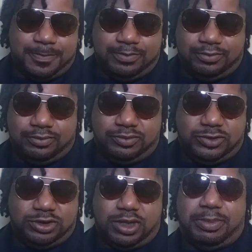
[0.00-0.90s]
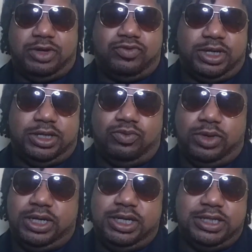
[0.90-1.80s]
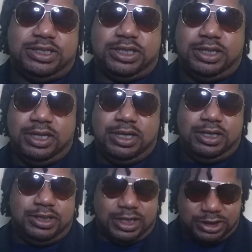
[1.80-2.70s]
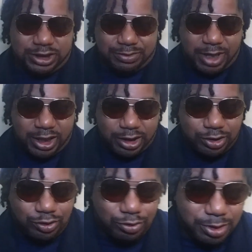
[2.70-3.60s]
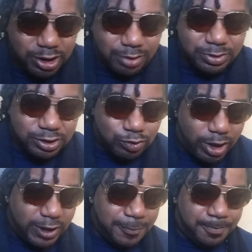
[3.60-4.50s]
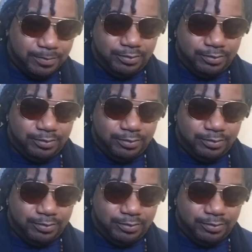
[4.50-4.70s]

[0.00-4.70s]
it? I mean, really, what is it that's just making you become this way?